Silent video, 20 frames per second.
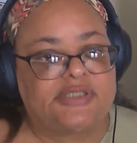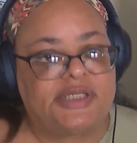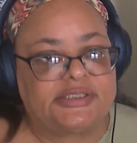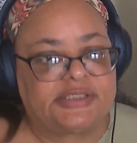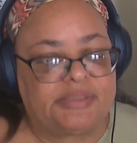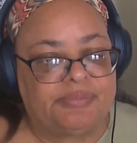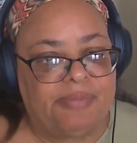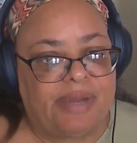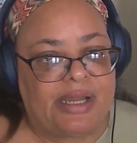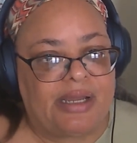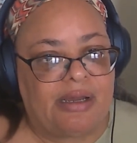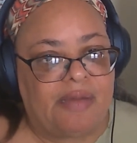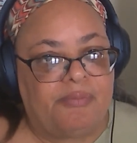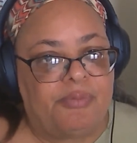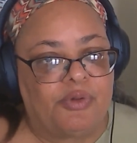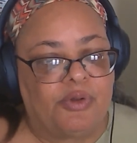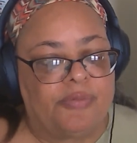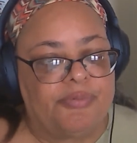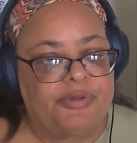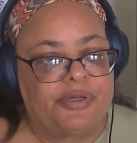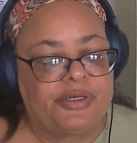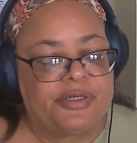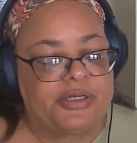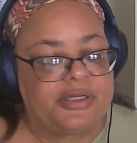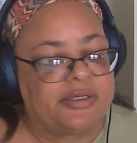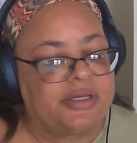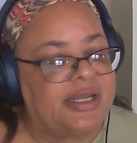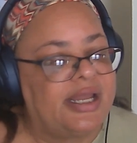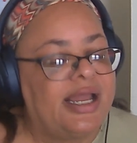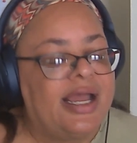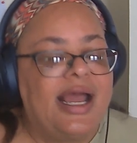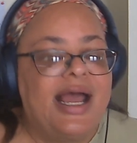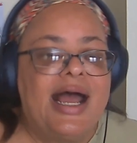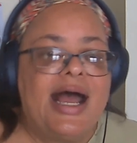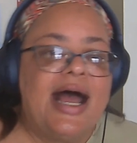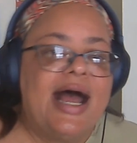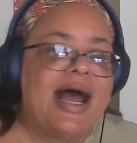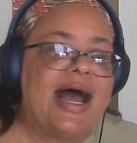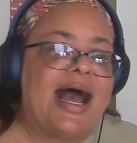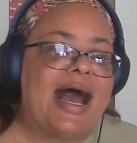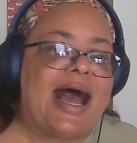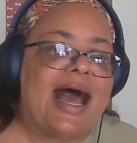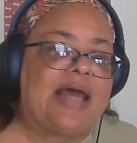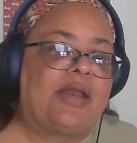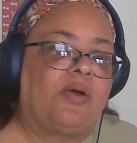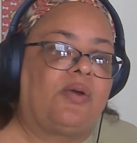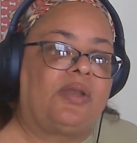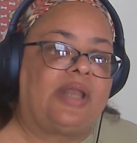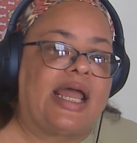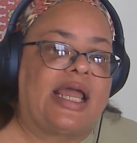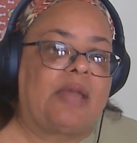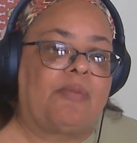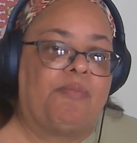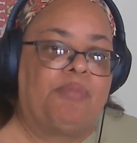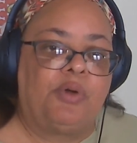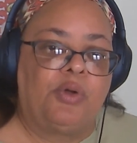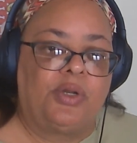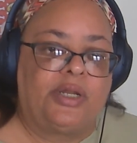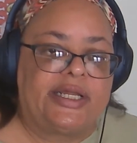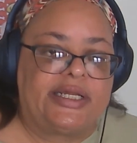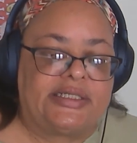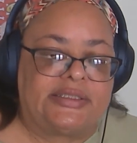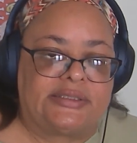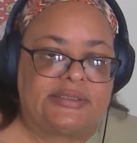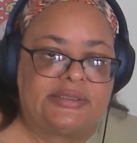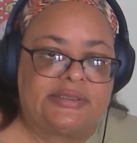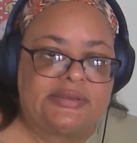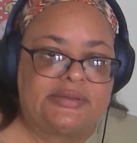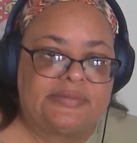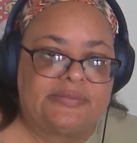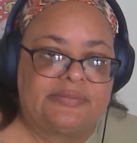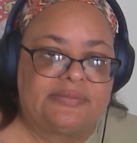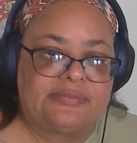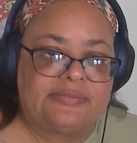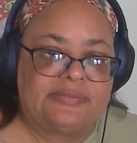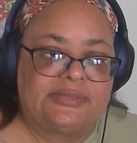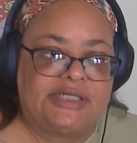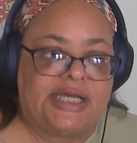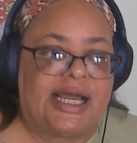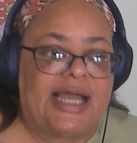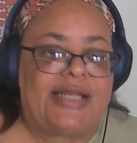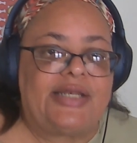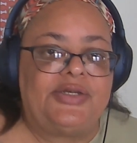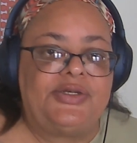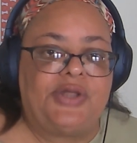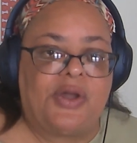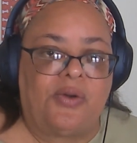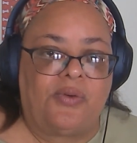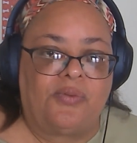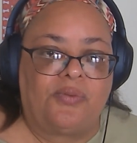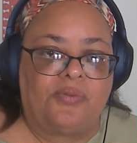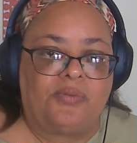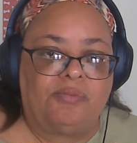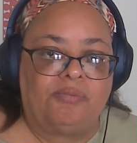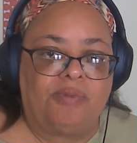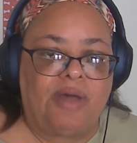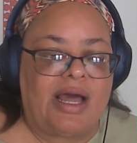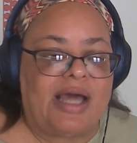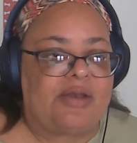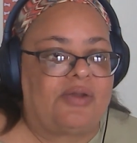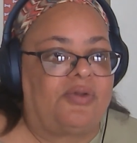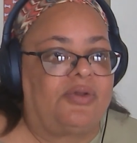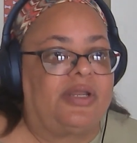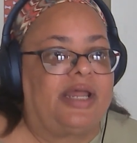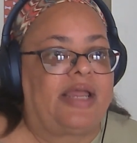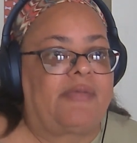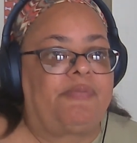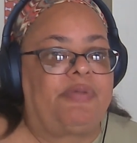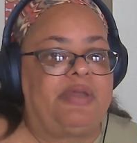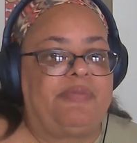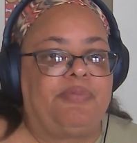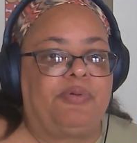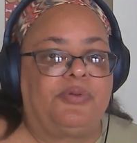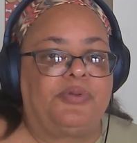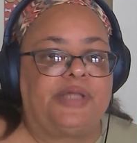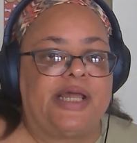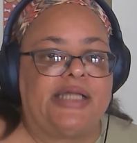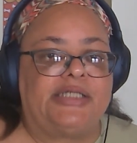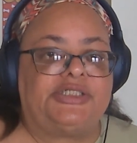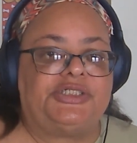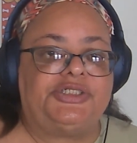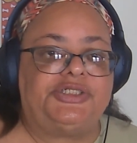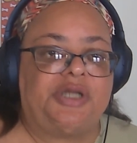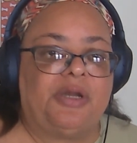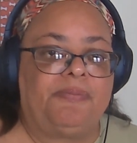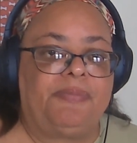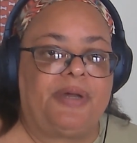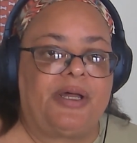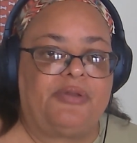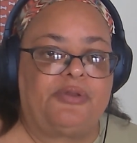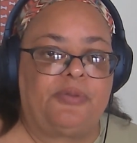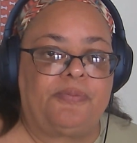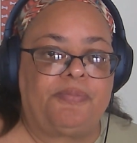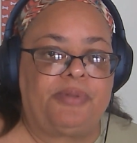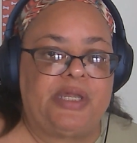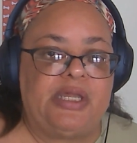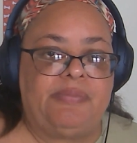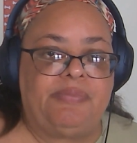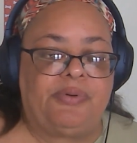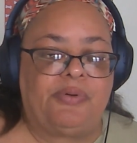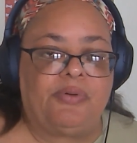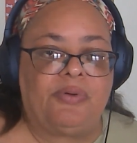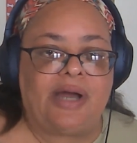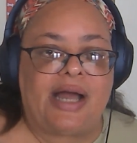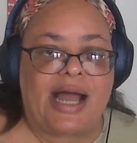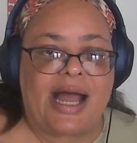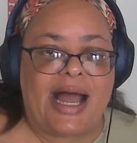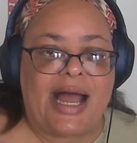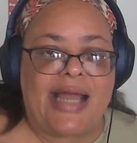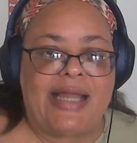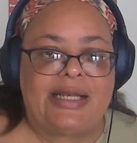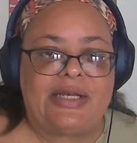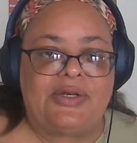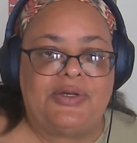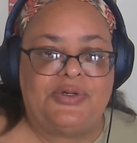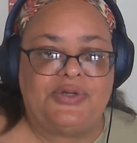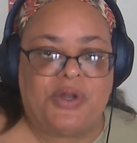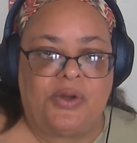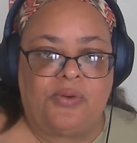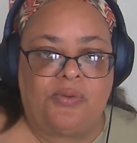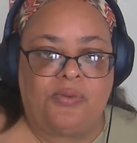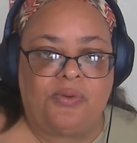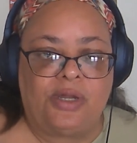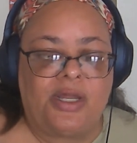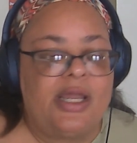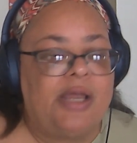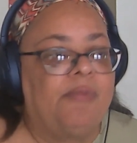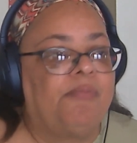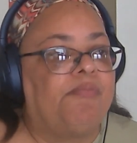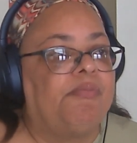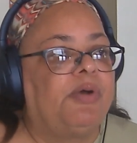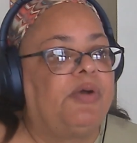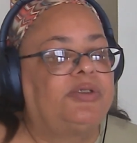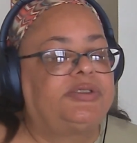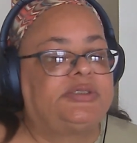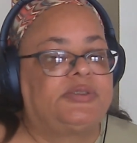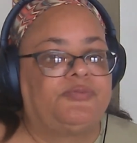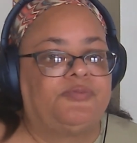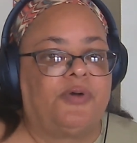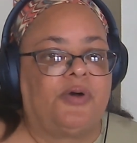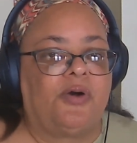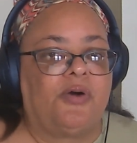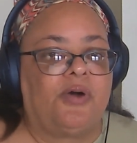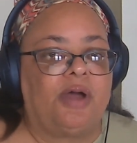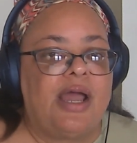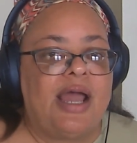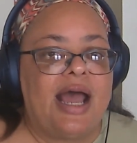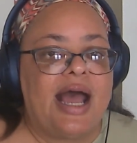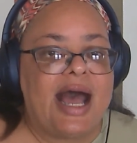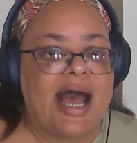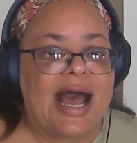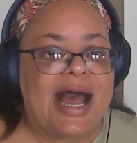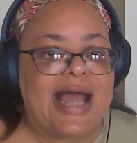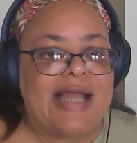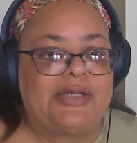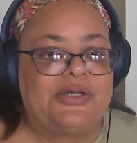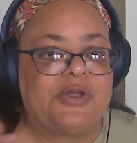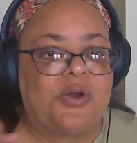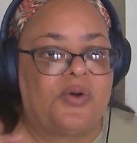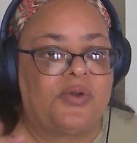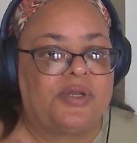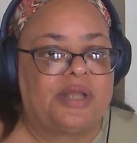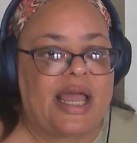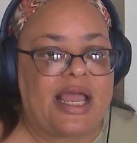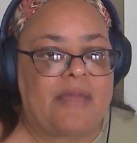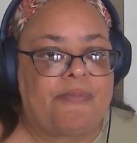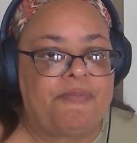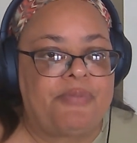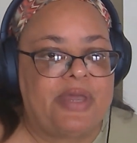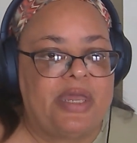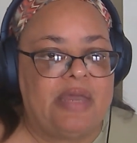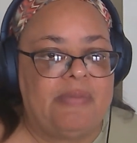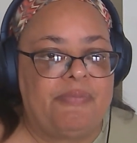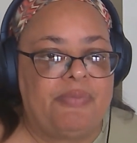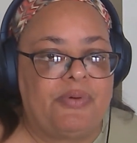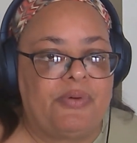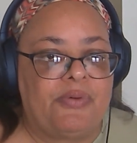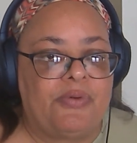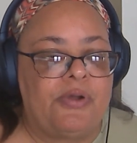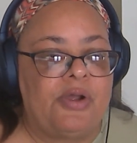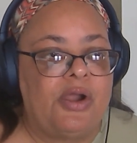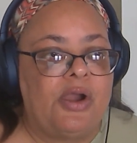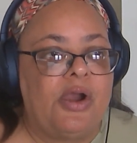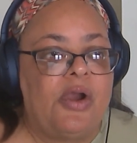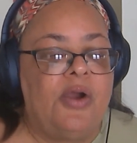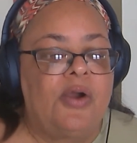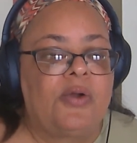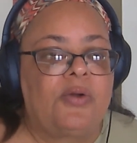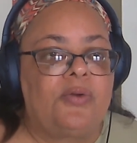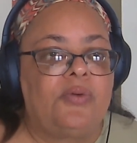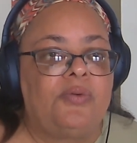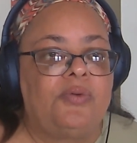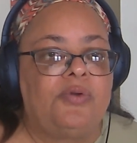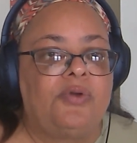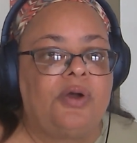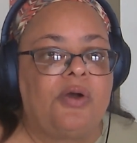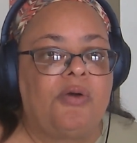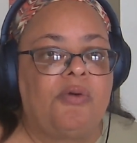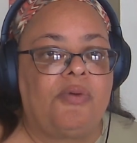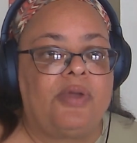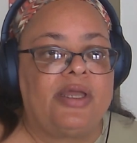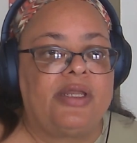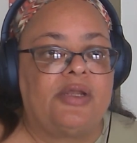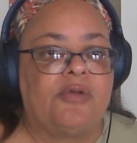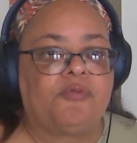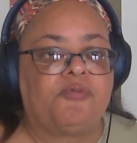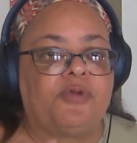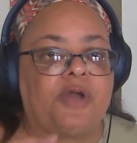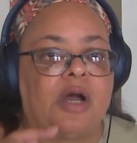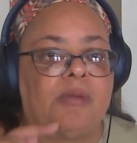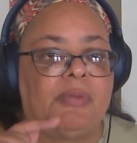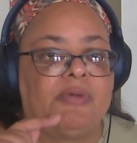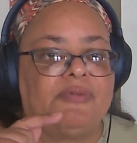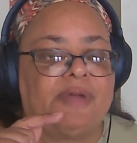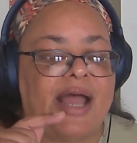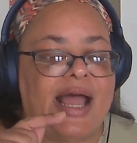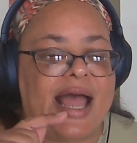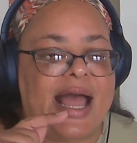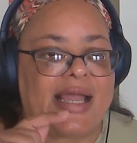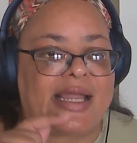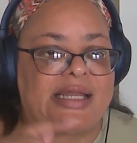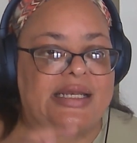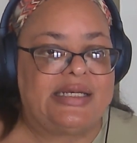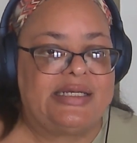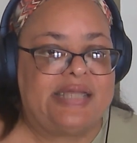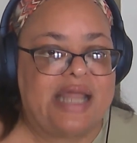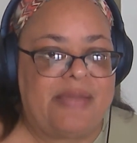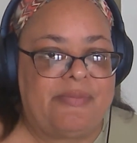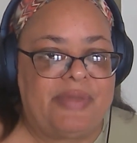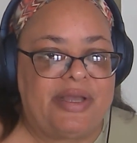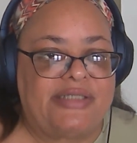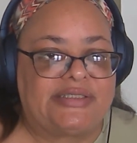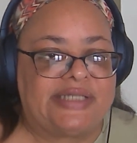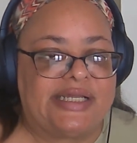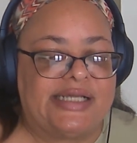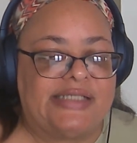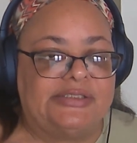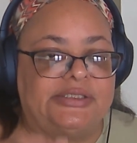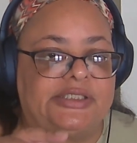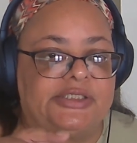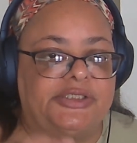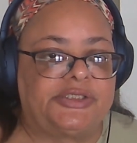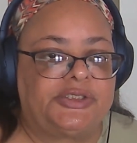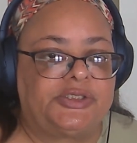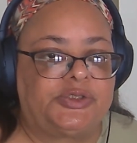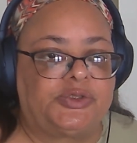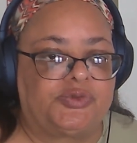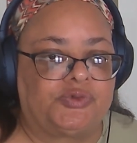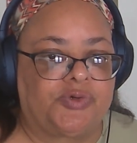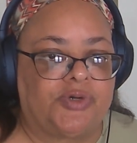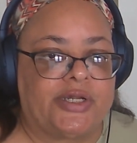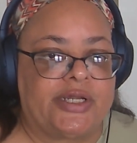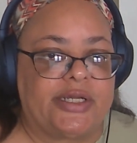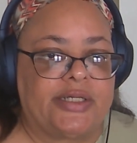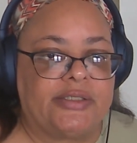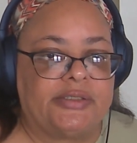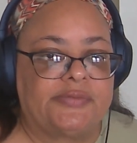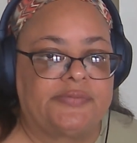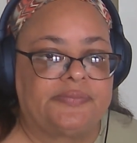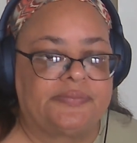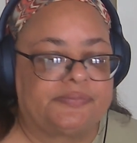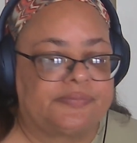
Just in my humble opinion. I don't like bullies. I don't. I don't like people that jump other people. I don't. Most of all, I don't like people who go in the realm of academics and destroy it.